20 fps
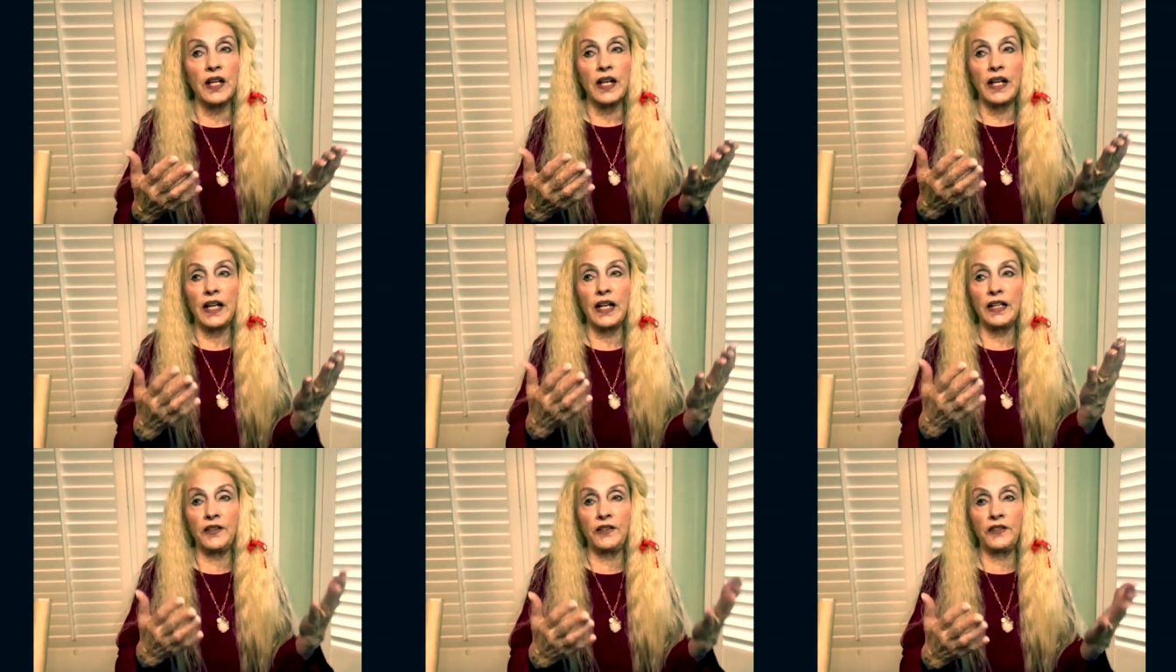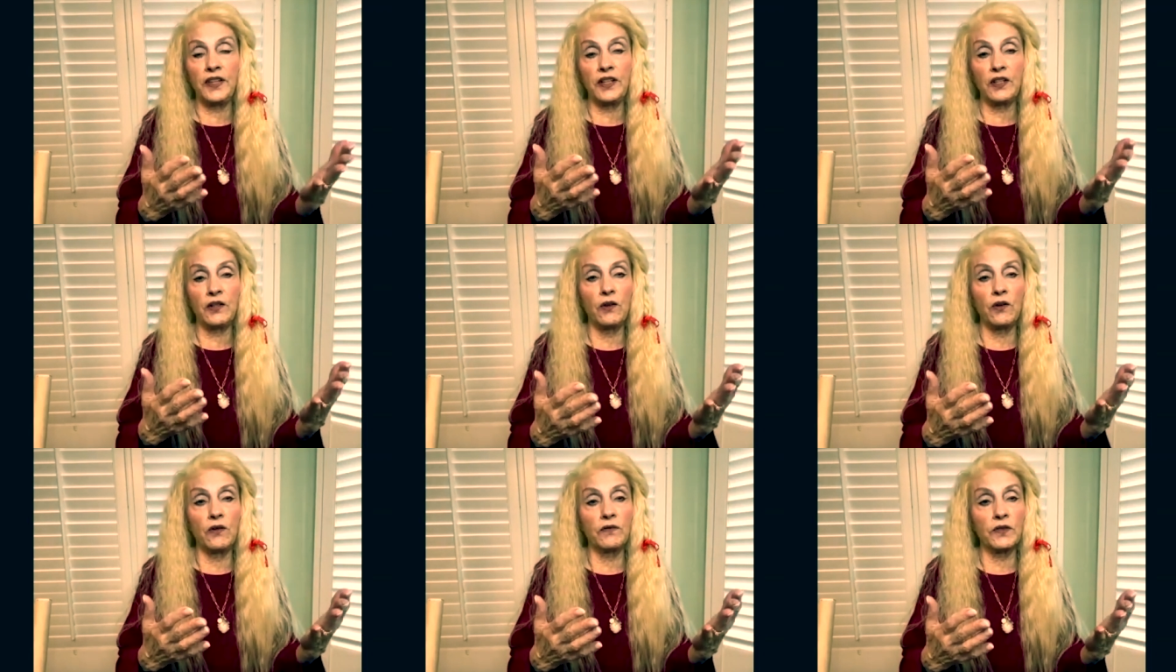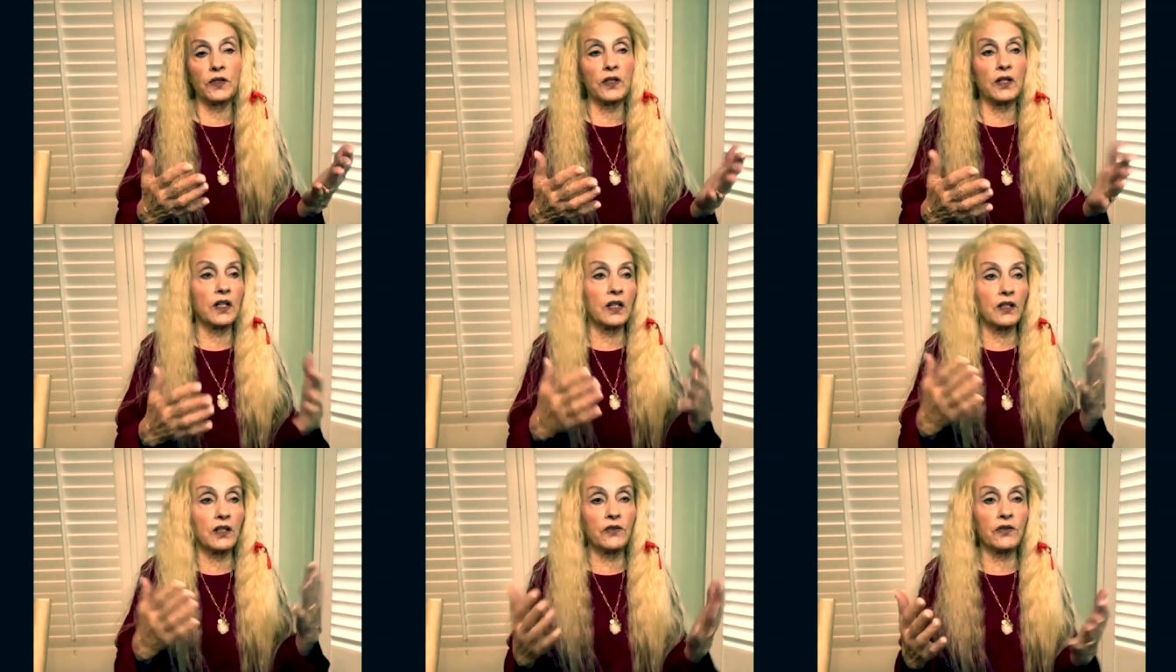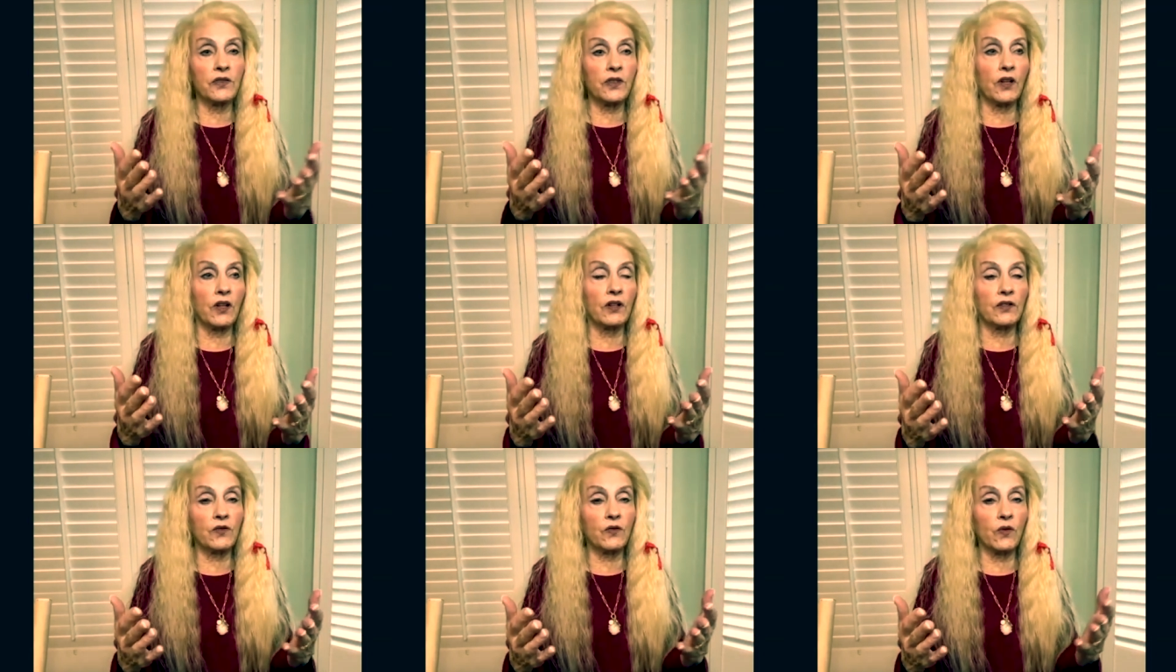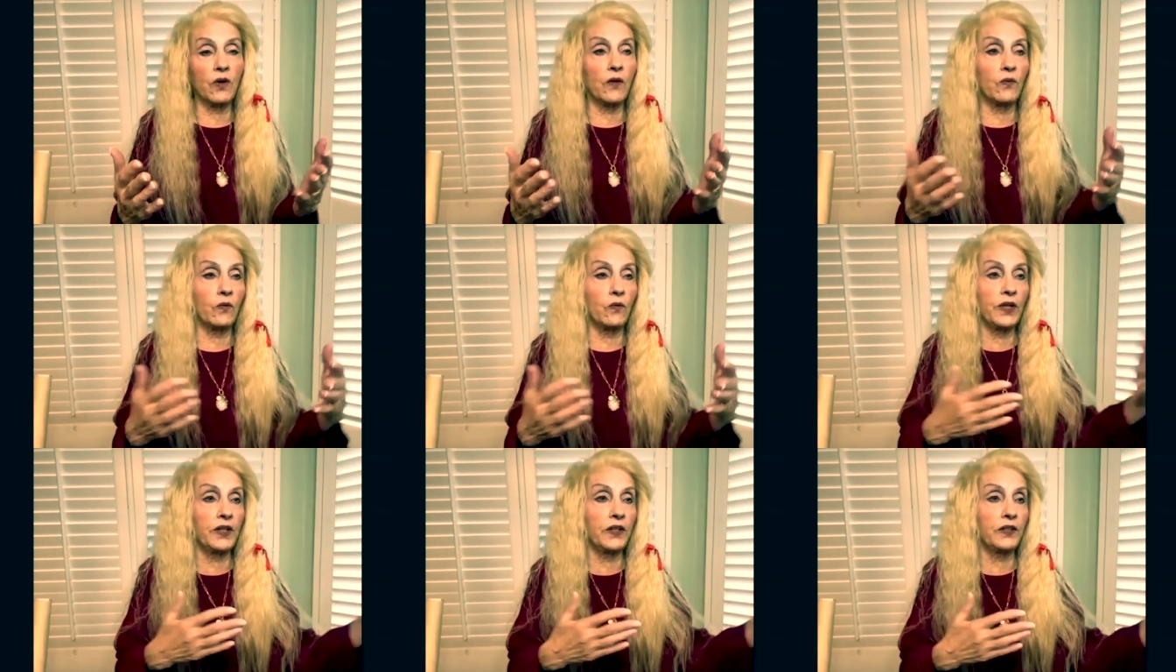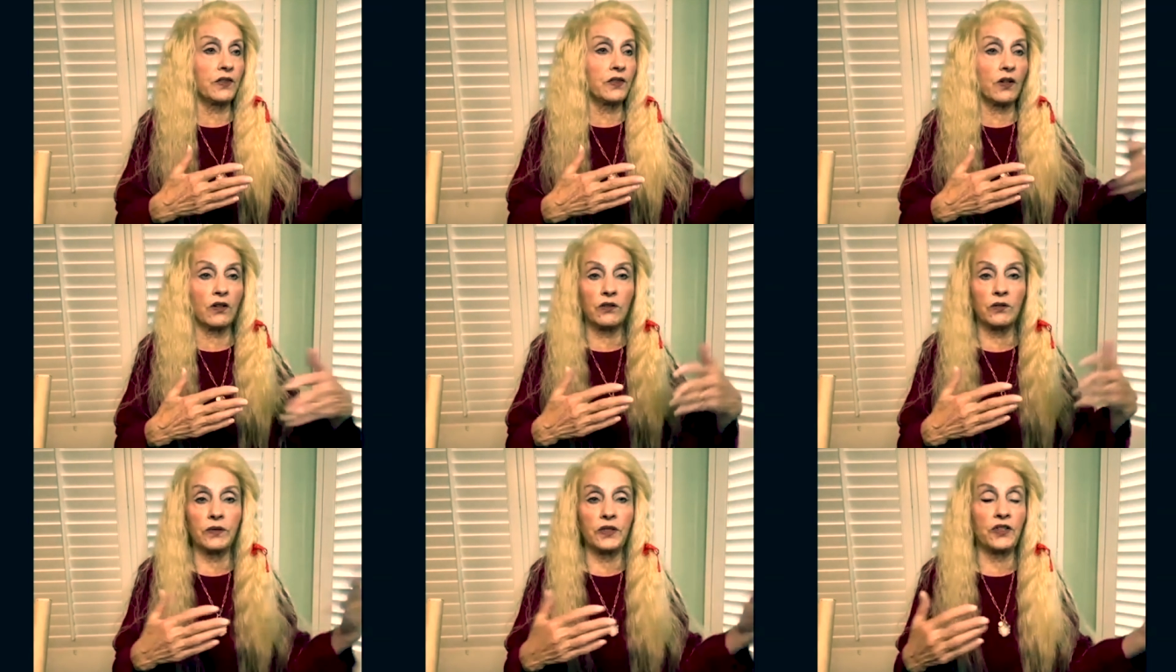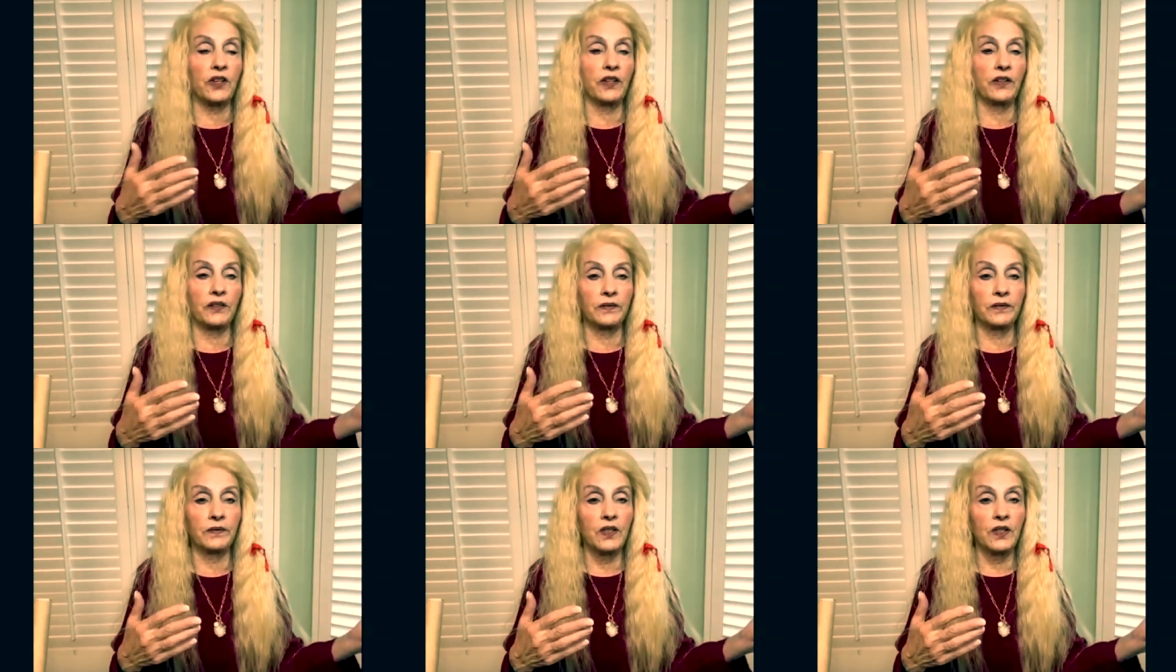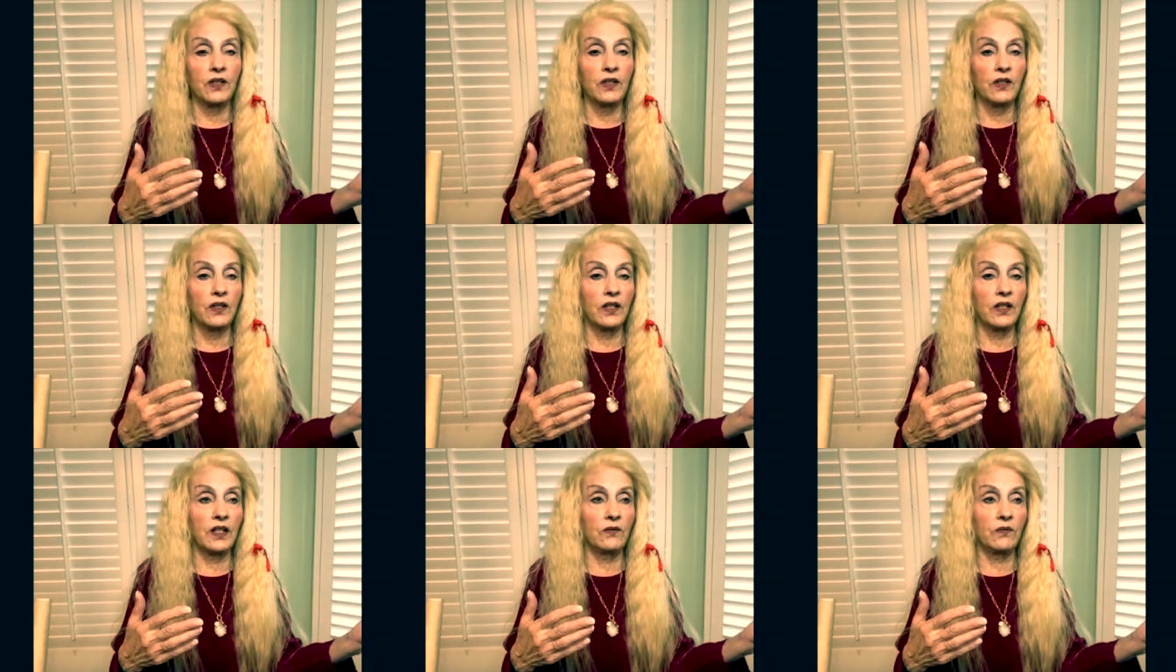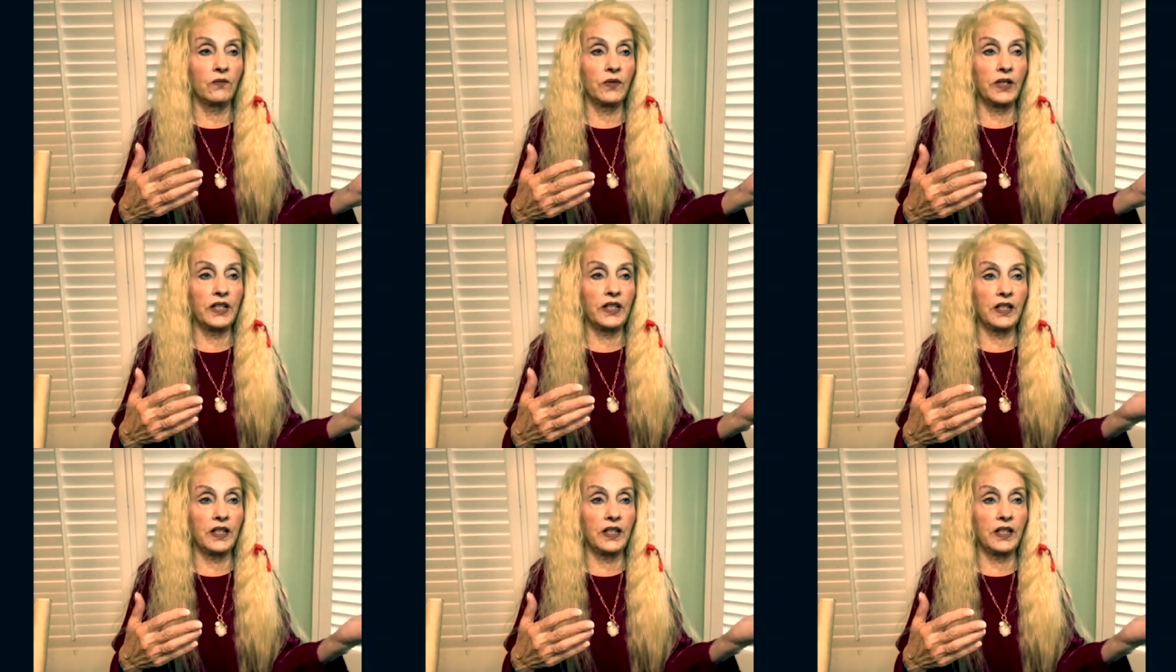Anything over a hundred dollars, we talk to each other and we yeah.